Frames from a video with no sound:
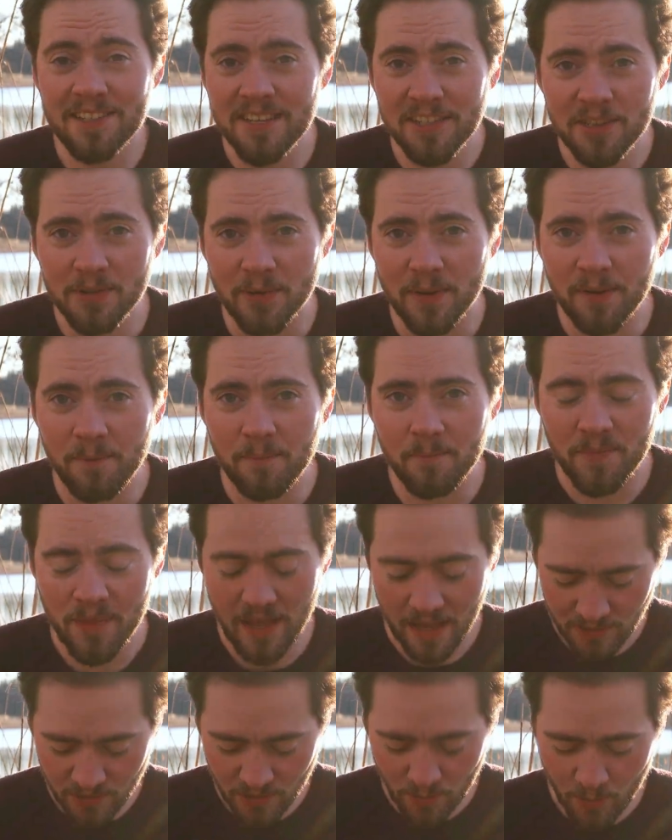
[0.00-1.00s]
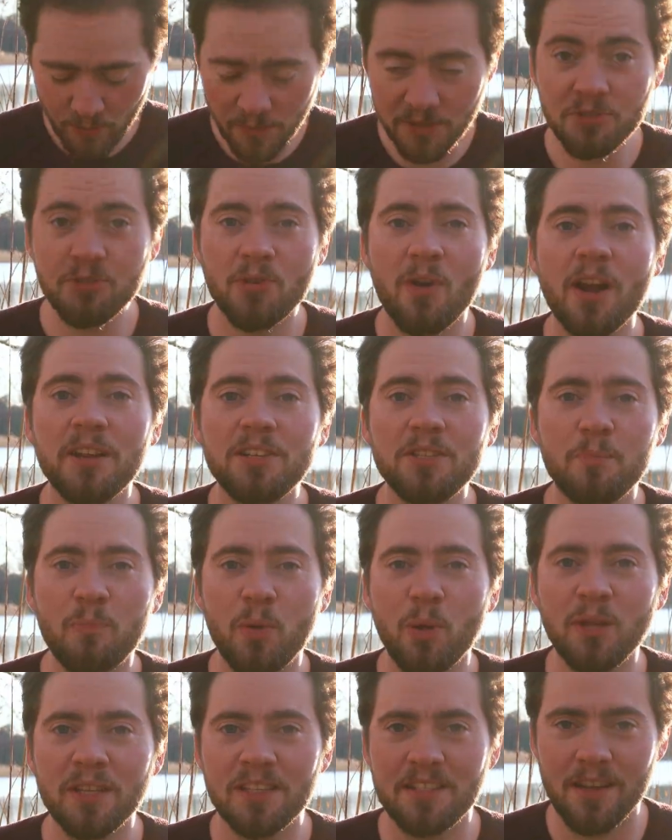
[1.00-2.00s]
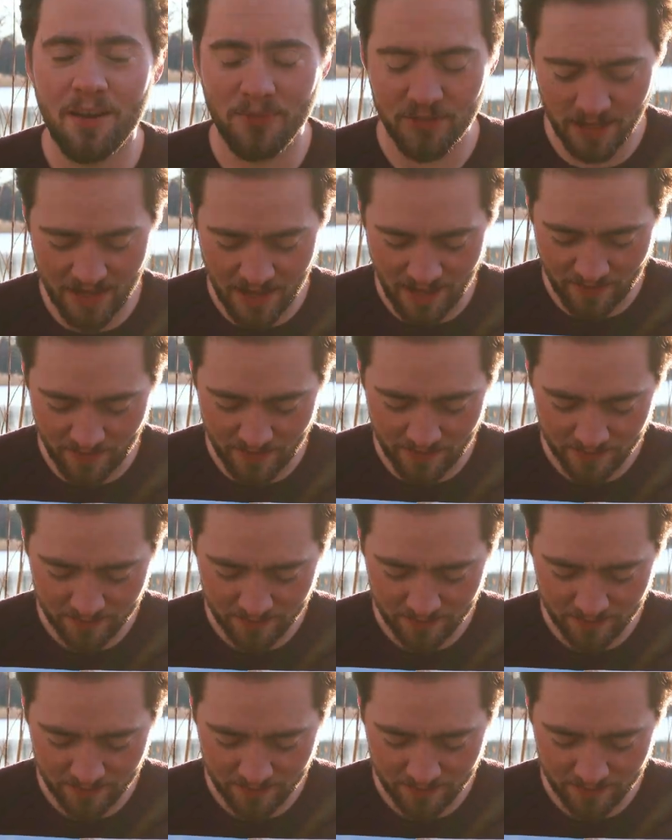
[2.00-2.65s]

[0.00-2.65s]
stick to it, and so it will try to pull itself together.